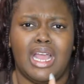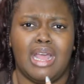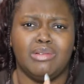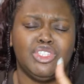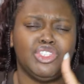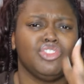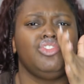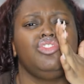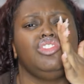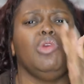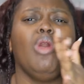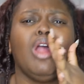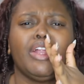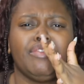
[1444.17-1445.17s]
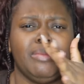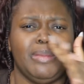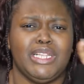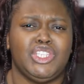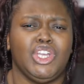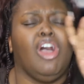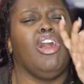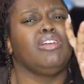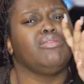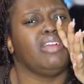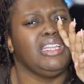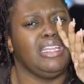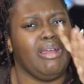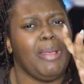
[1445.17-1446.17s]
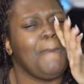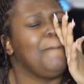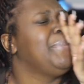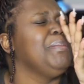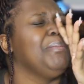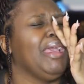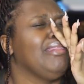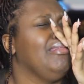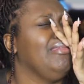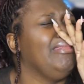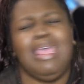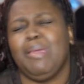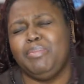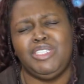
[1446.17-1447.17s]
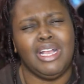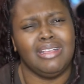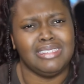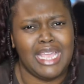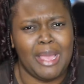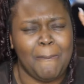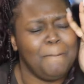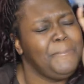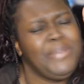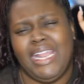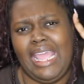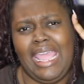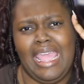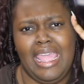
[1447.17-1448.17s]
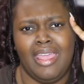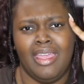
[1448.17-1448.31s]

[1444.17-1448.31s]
It's just so hard for me to talk right now. I bit my lip, Chelsea. I bit it.